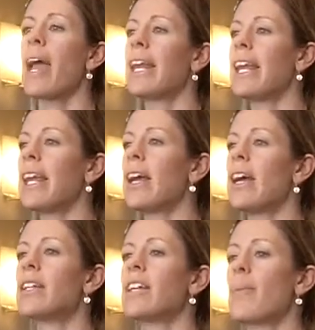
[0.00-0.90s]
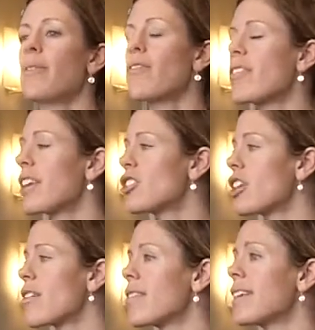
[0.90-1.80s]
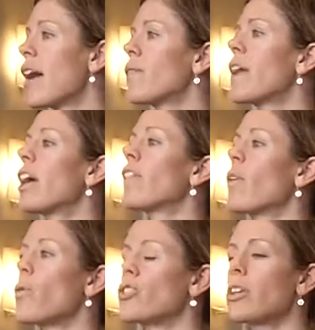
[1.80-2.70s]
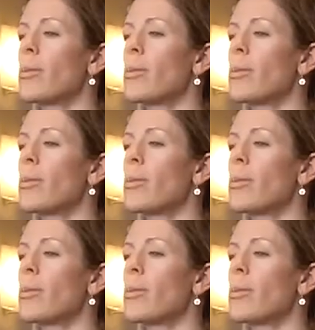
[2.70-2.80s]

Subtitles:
Any type of stitches down there, those